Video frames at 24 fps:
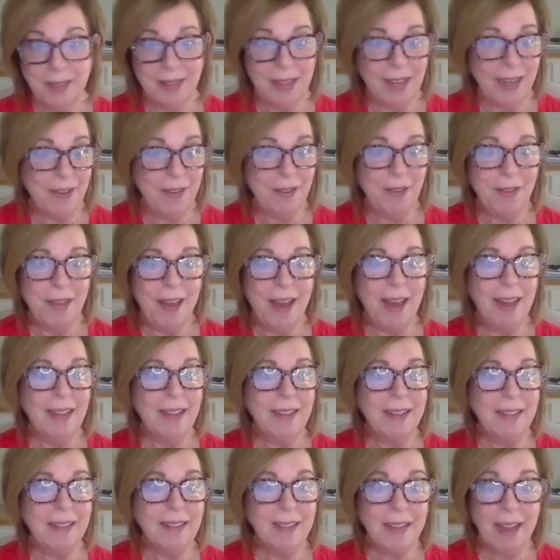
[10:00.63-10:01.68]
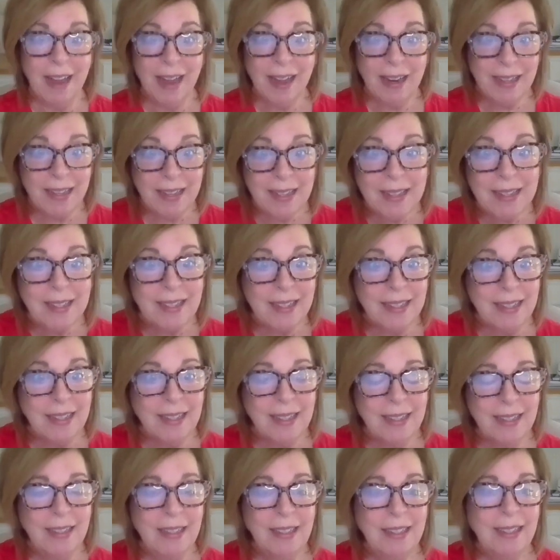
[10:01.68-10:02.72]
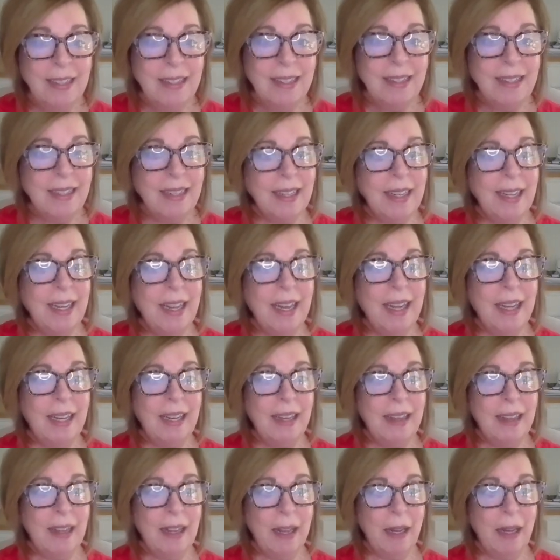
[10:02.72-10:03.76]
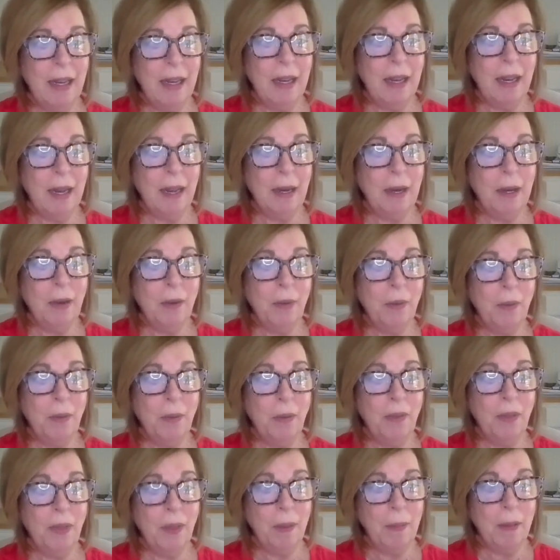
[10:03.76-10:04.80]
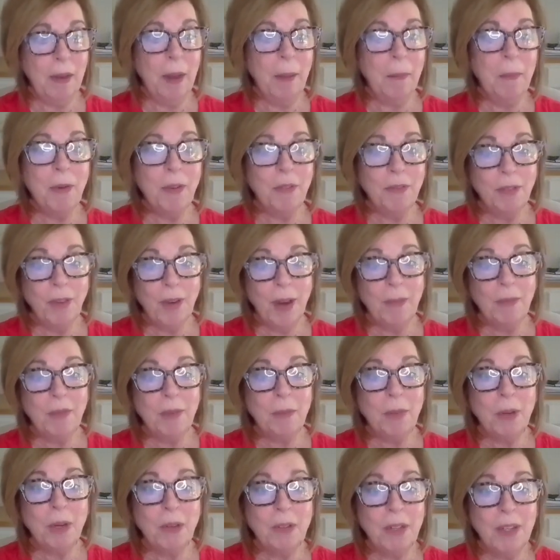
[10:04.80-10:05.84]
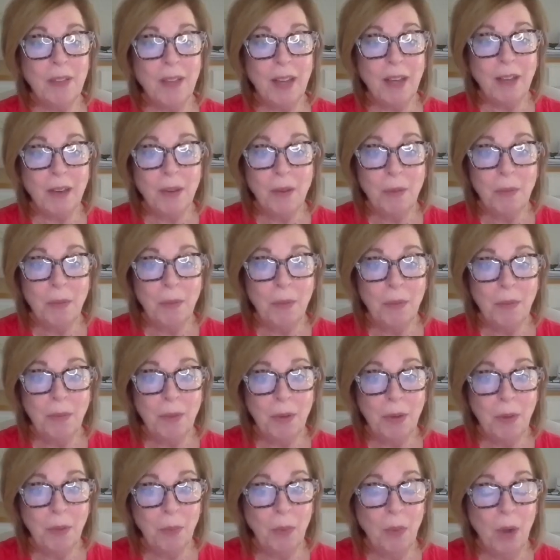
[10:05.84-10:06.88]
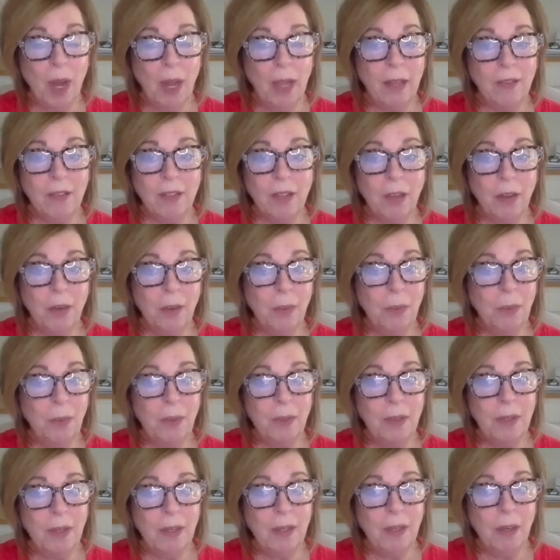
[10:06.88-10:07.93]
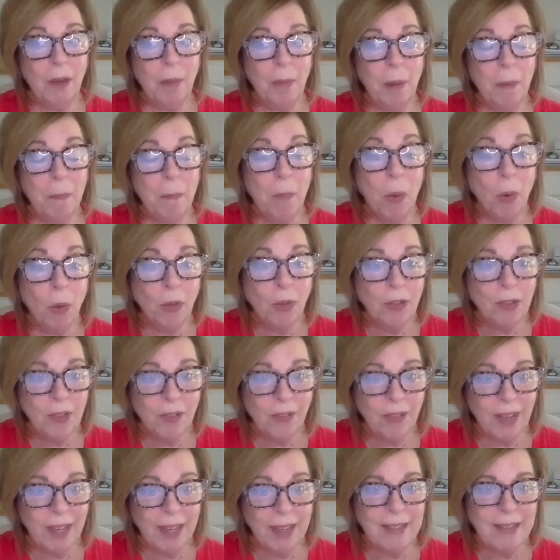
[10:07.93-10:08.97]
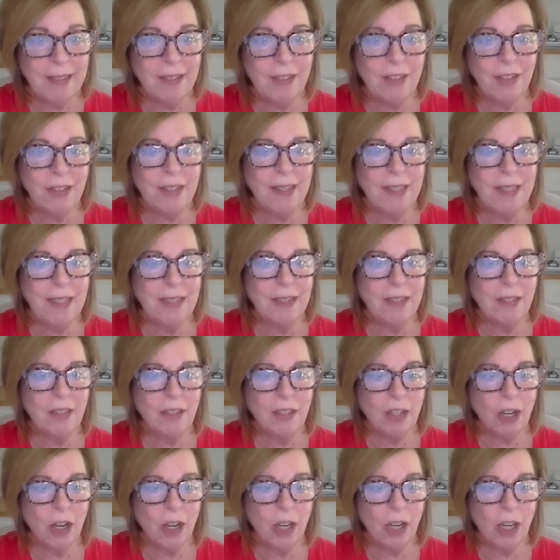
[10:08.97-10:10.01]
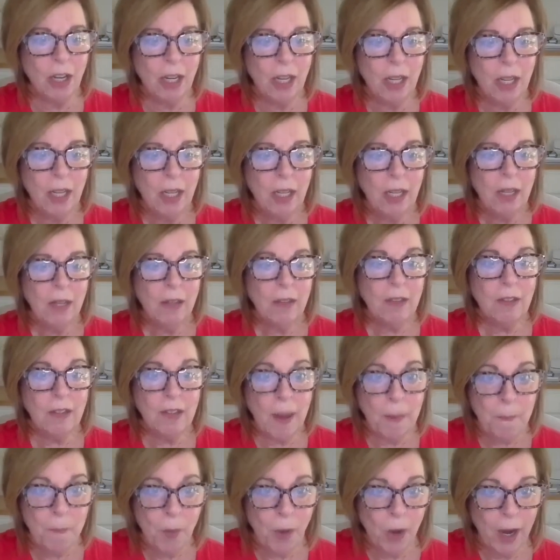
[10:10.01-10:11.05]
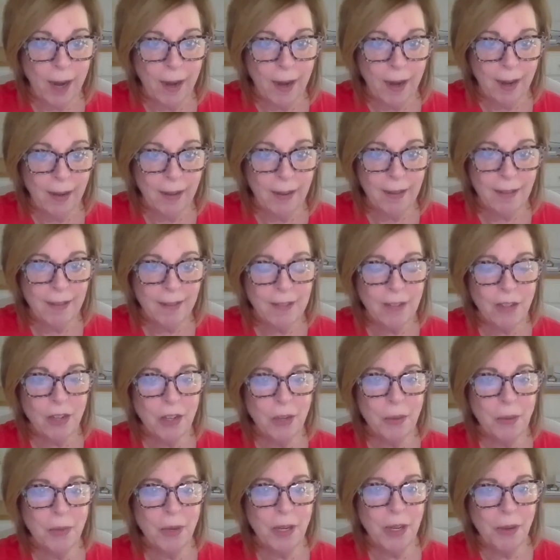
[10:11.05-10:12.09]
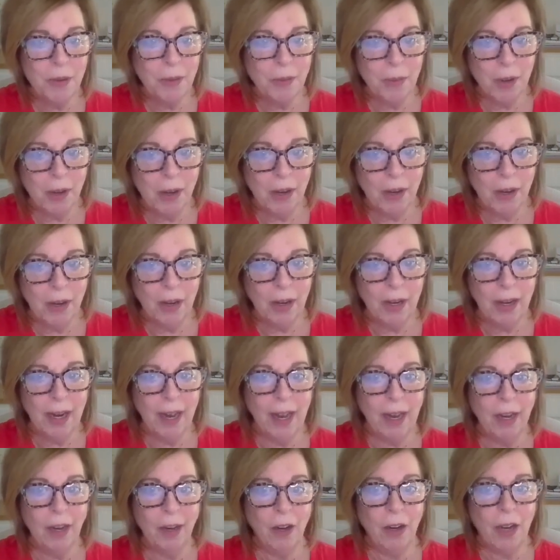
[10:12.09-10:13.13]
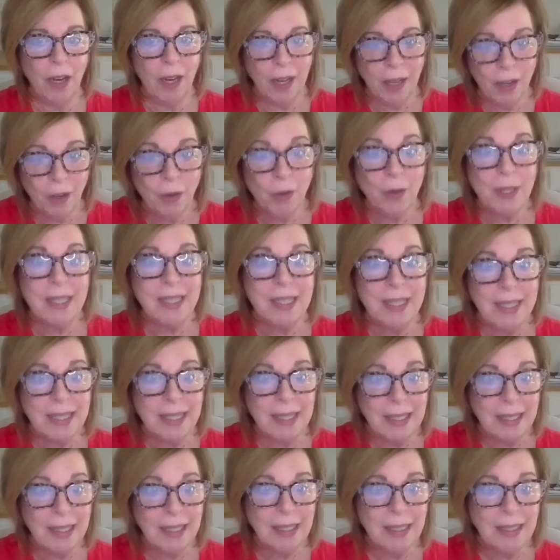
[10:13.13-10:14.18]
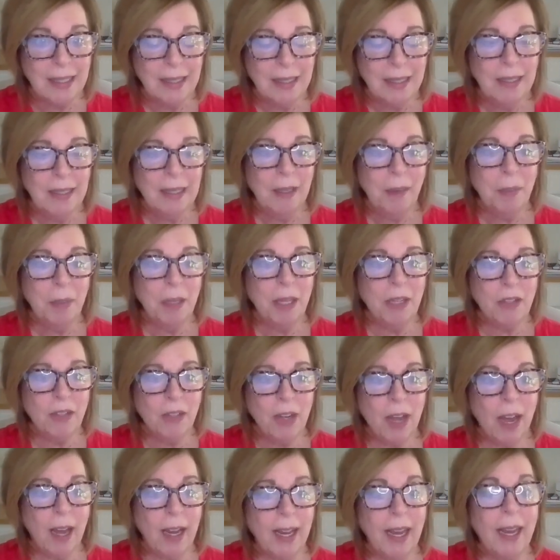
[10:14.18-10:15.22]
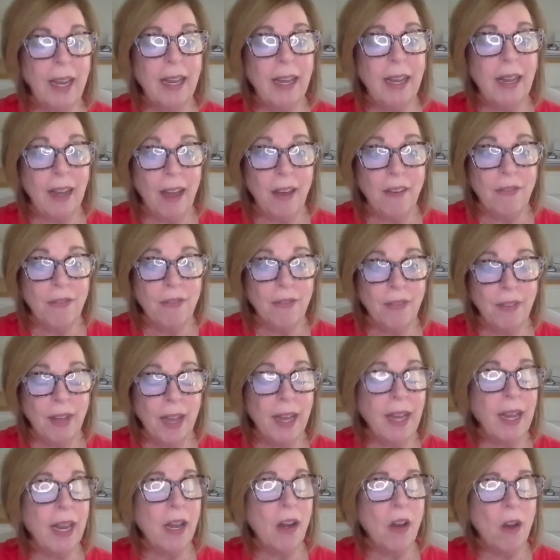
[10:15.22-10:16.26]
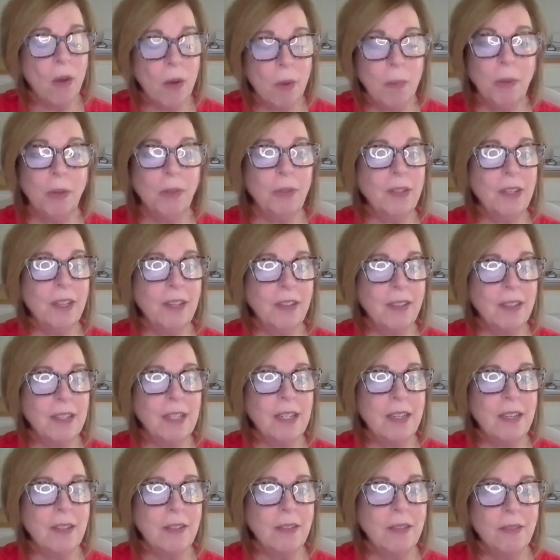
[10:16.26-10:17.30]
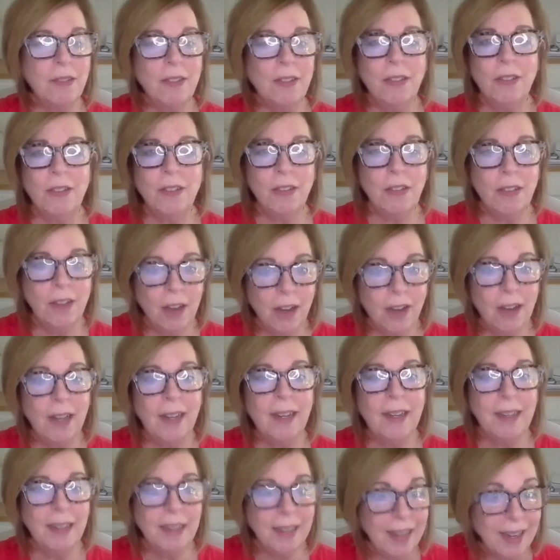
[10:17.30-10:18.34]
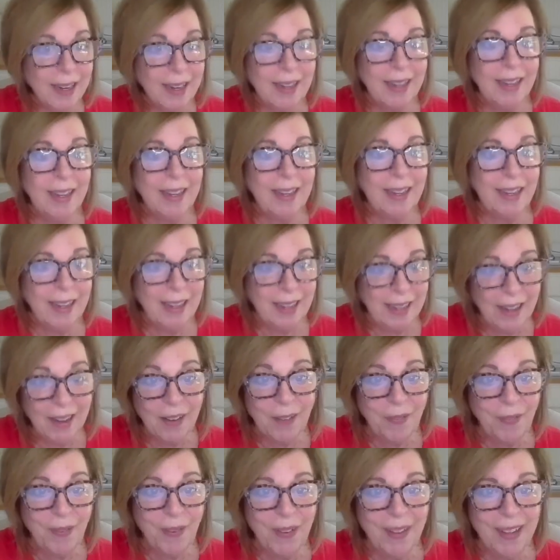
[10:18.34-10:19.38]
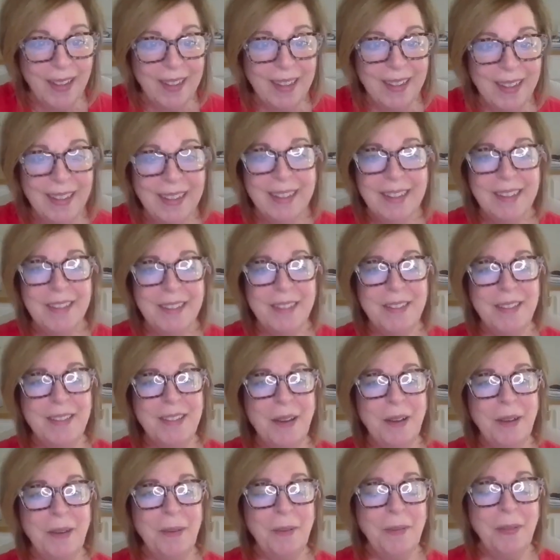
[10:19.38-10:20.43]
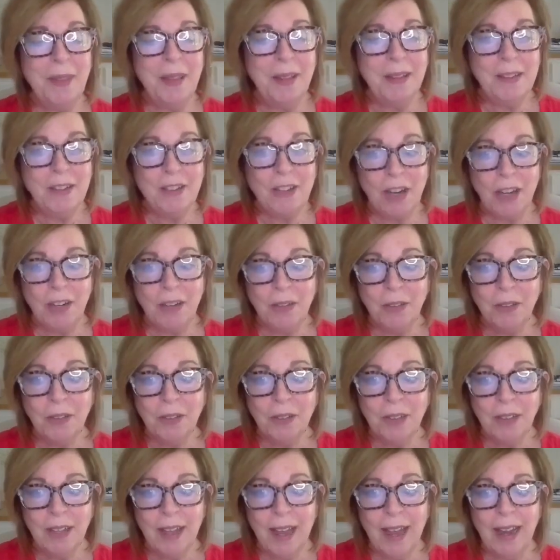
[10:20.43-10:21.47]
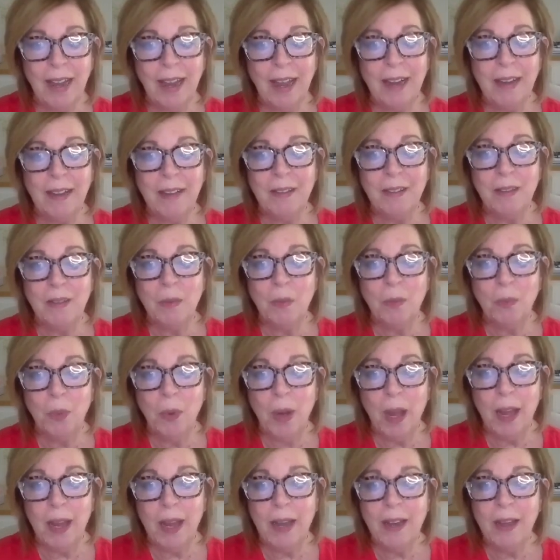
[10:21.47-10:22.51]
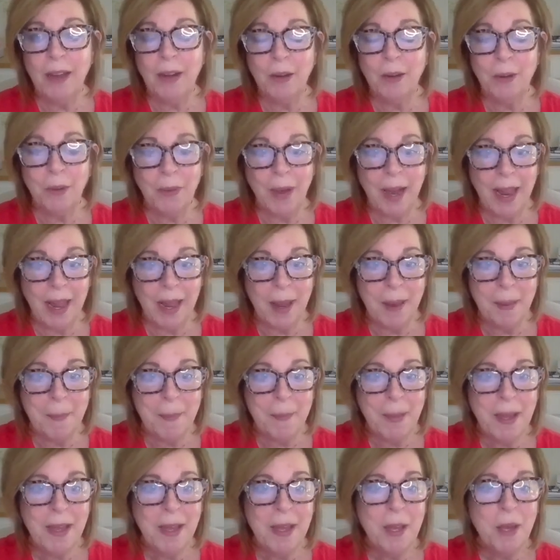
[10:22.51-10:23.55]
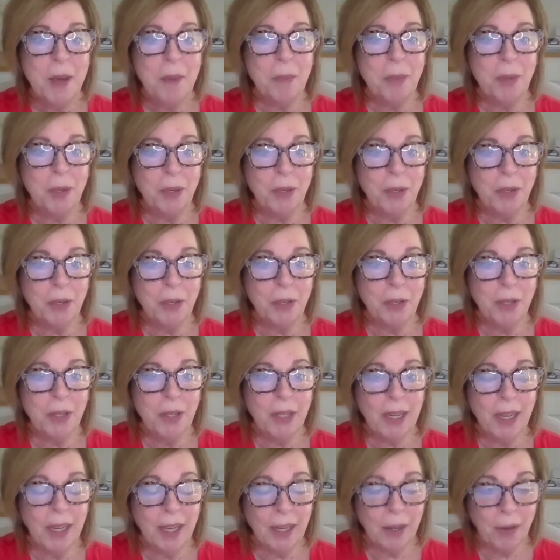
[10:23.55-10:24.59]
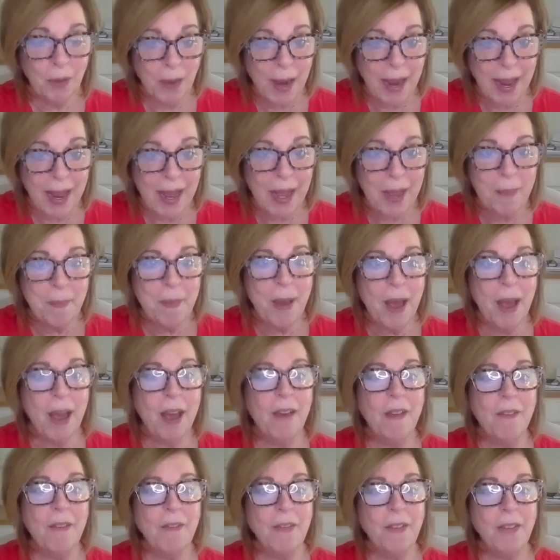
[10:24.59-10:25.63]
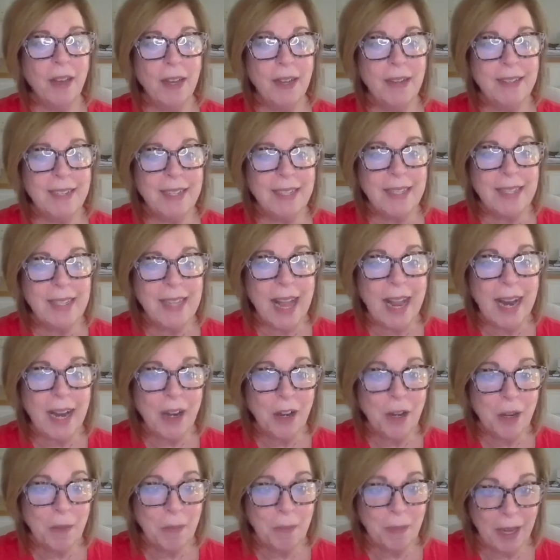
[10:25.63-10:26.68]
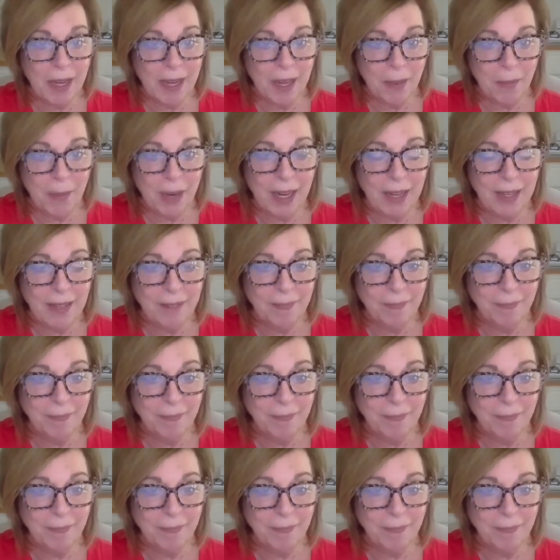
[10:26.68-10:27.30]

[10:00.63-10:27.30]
tell you that it's not easy to get the number of grams of protein that you want. So, but most of us just need to start somewhere. Start where you are and increase it because you're not getting enough. I can almost guarantee you, you're not getting enough. So the general guideline is 1 gram per gram of desired body weight.